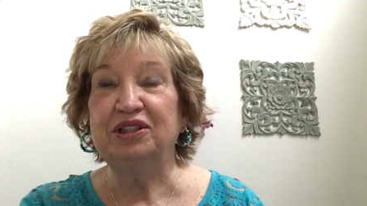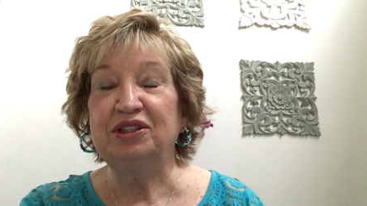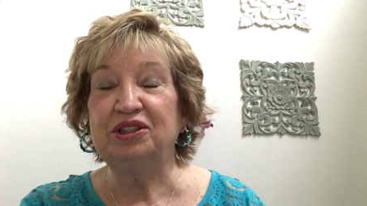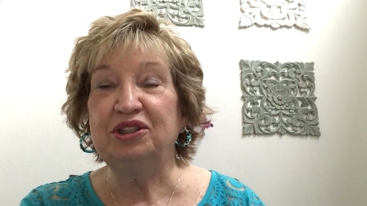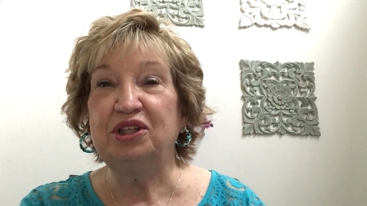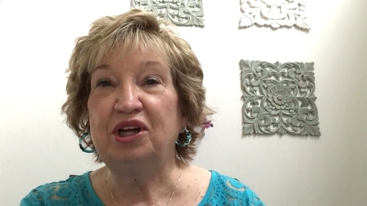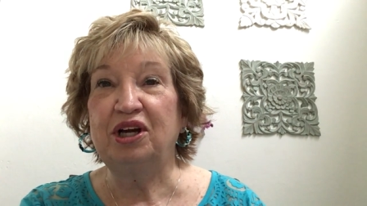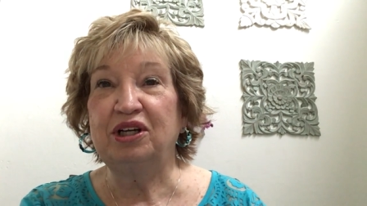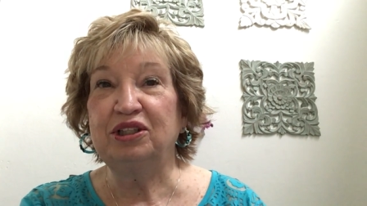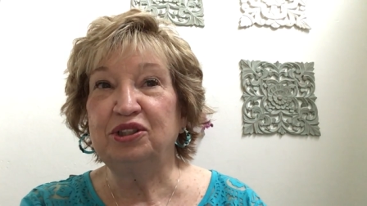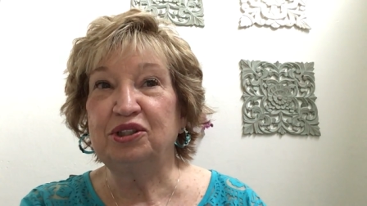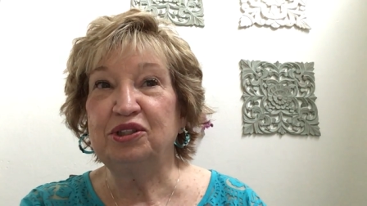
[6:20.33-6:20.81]

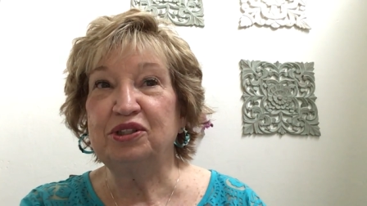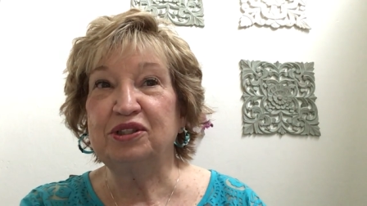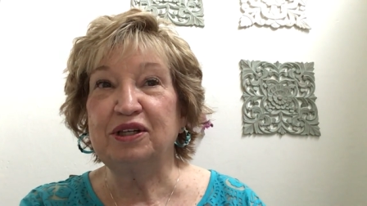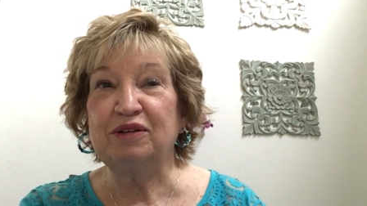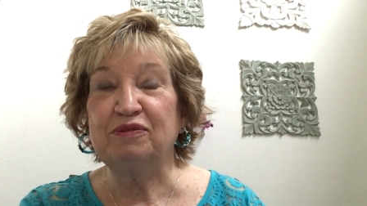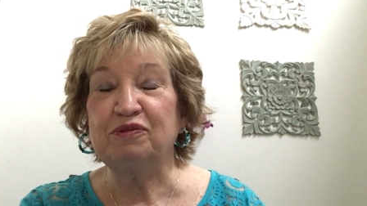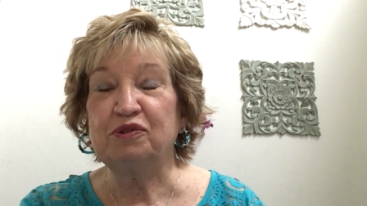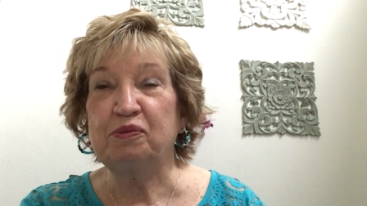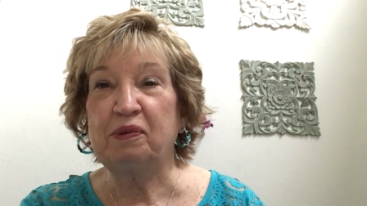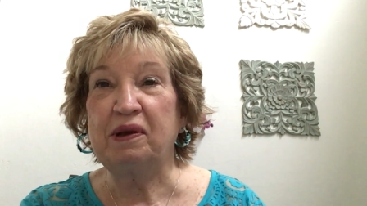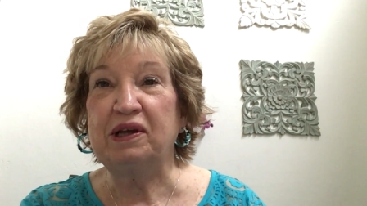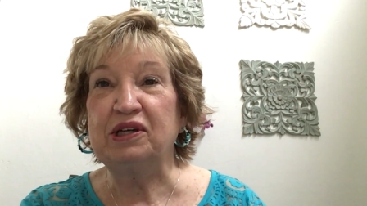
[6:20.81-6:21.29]
not just
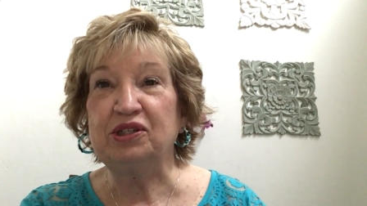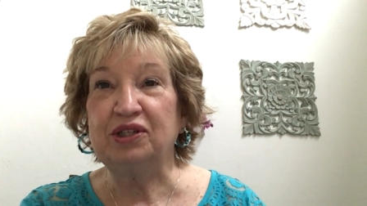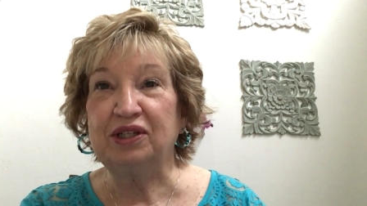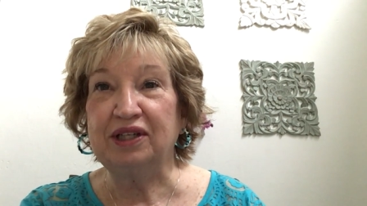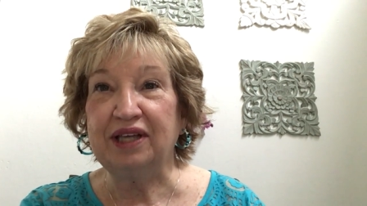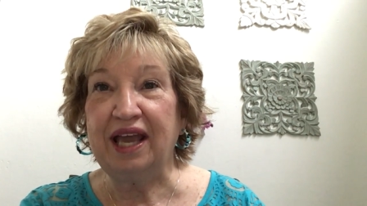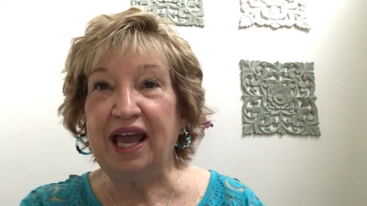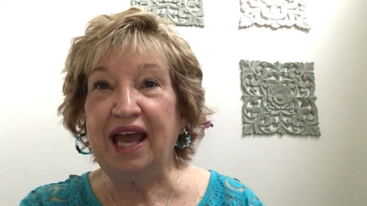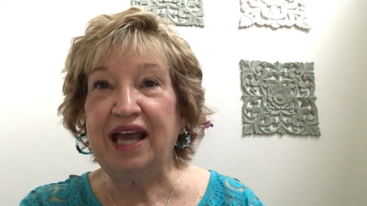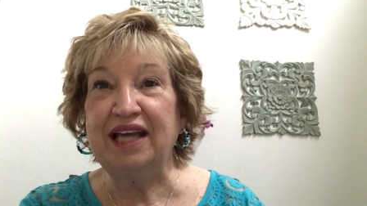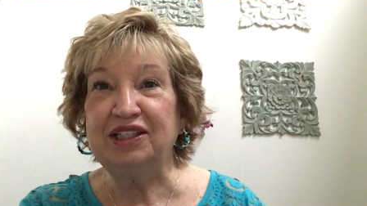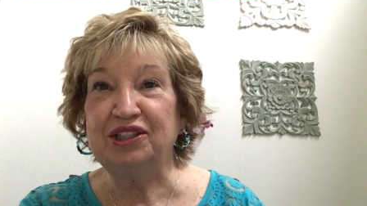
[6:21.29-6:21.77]
on special
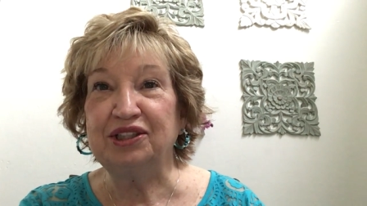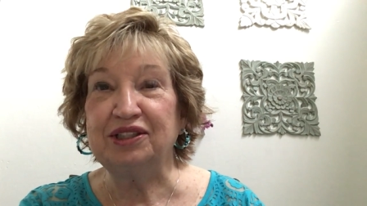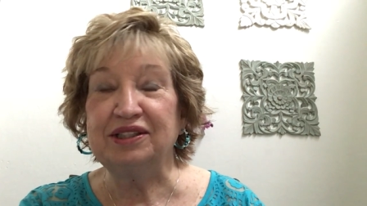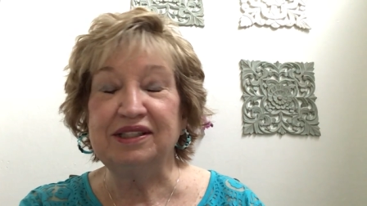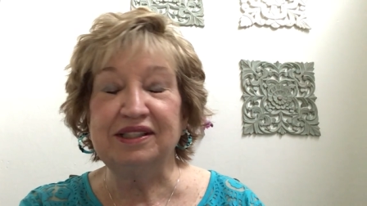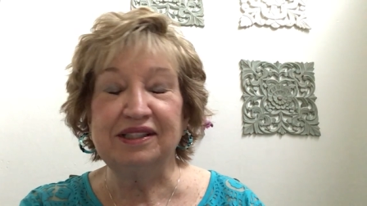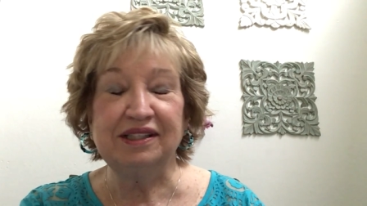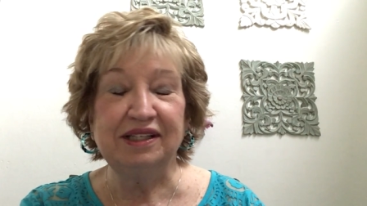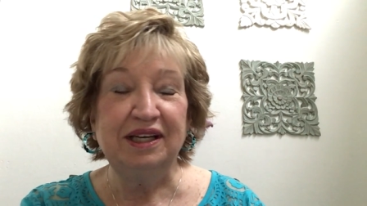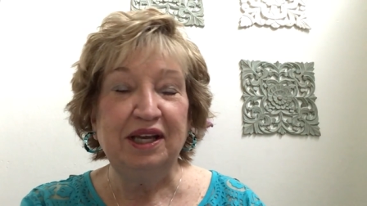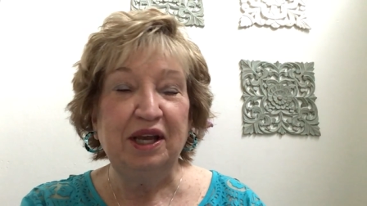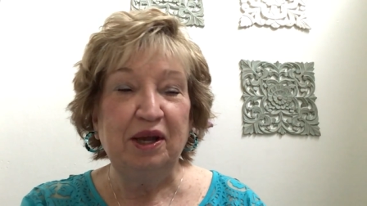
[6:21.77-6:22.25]

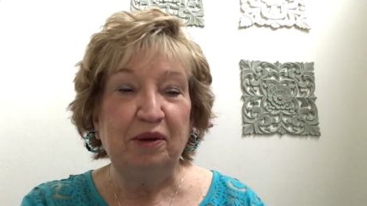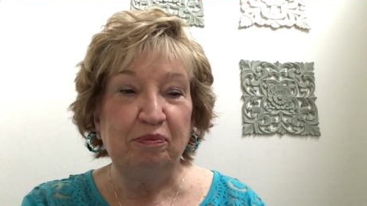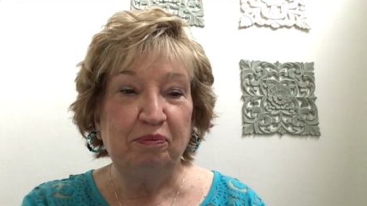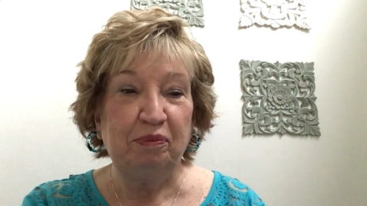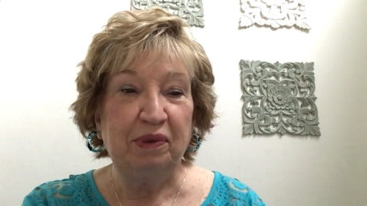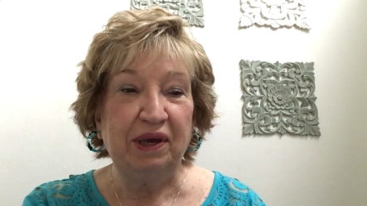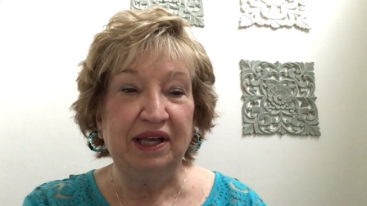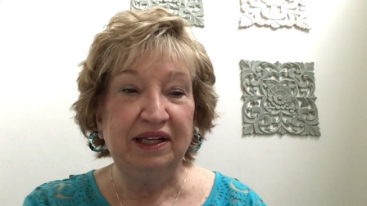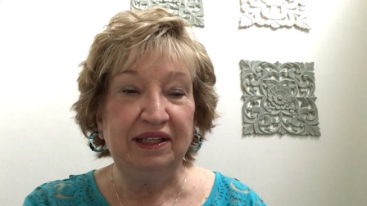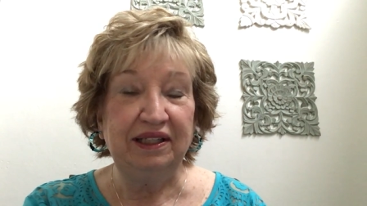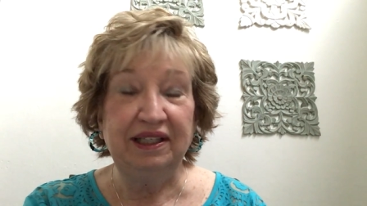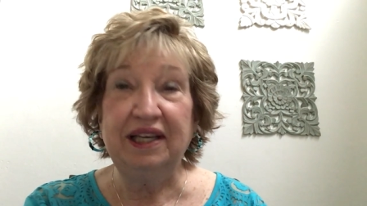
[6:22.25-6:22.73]
occasions,
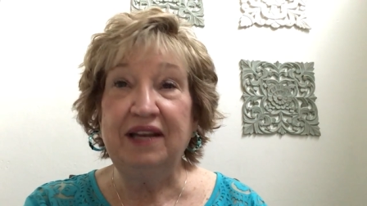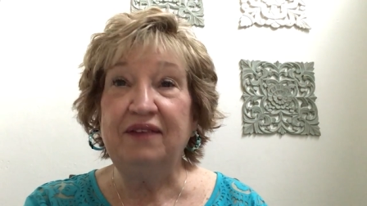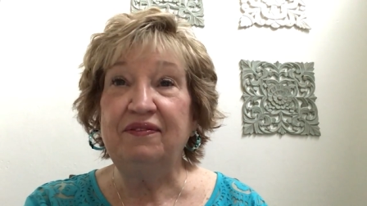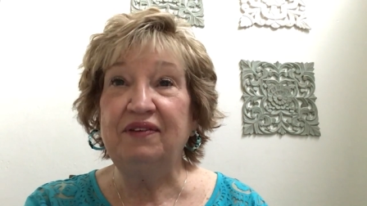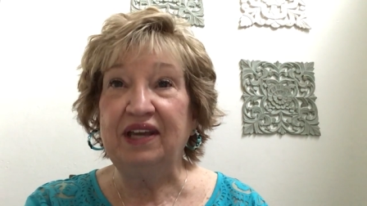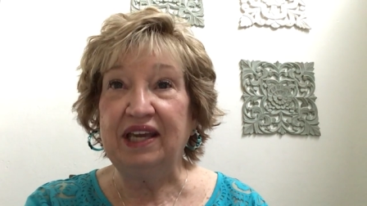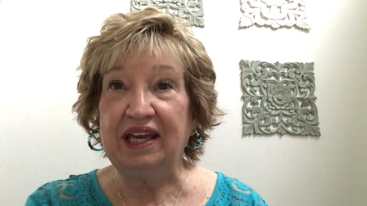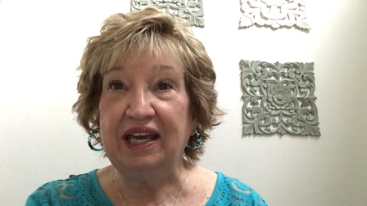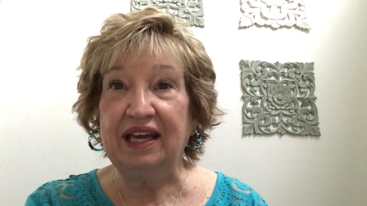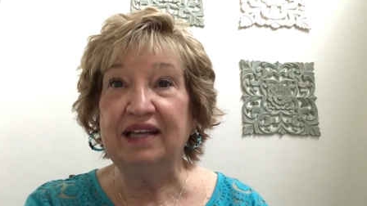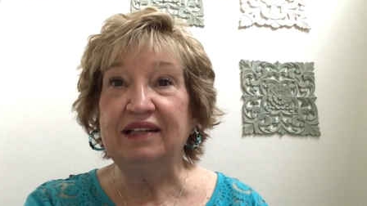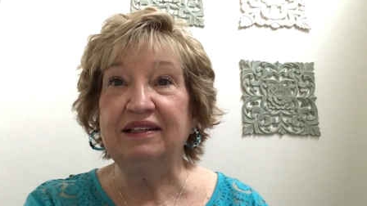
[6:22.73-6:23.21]
but
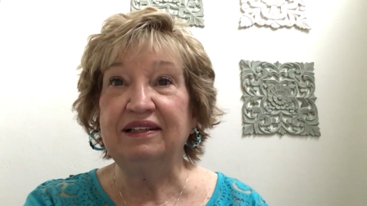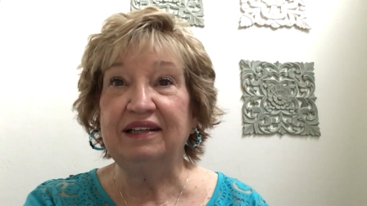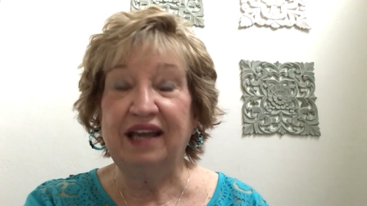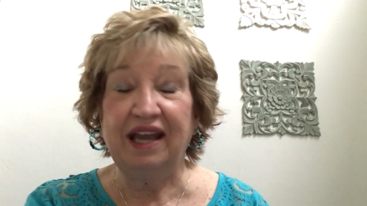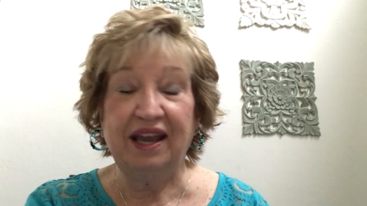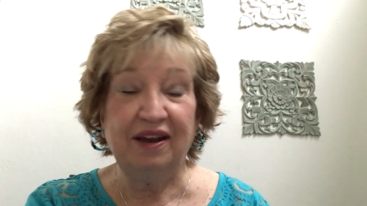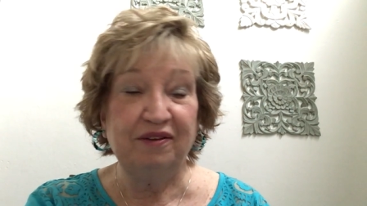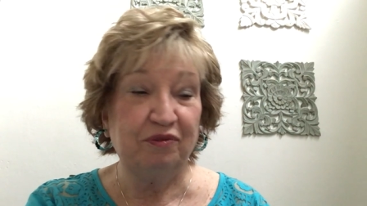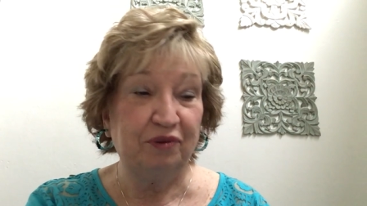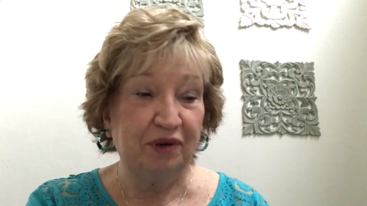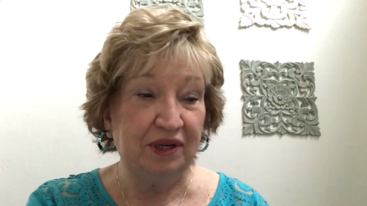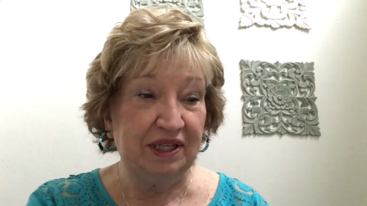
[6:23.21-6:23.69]
living it
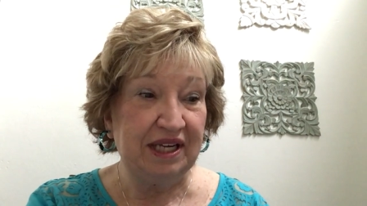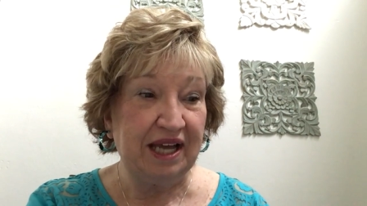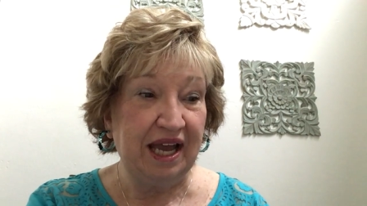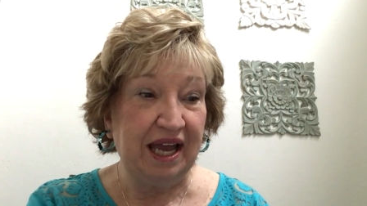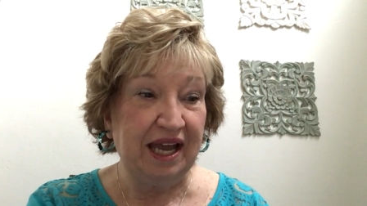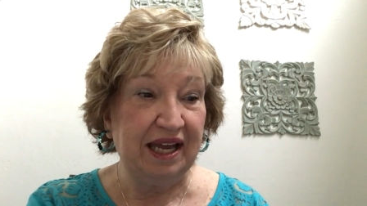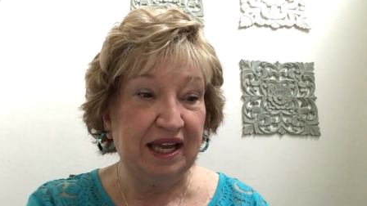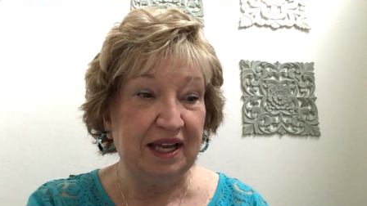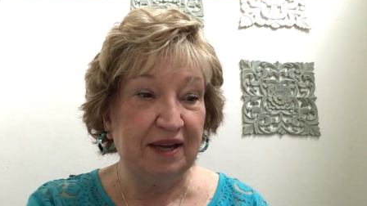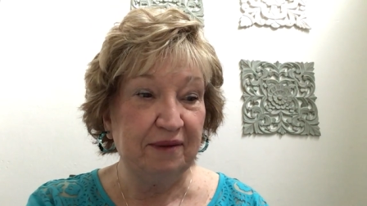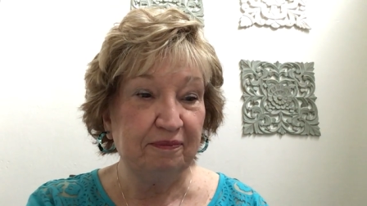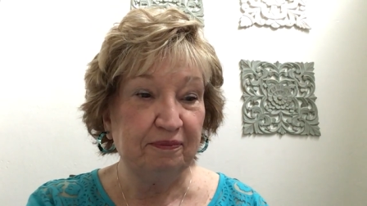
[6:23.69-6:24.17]
every
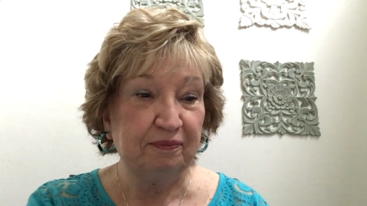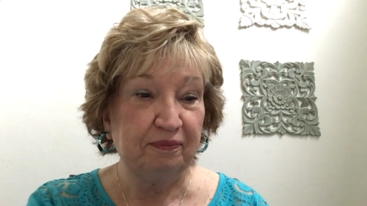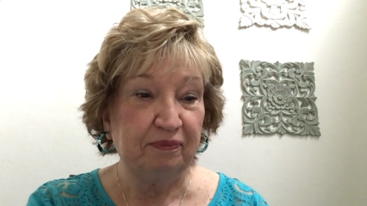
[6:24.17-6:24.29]
day.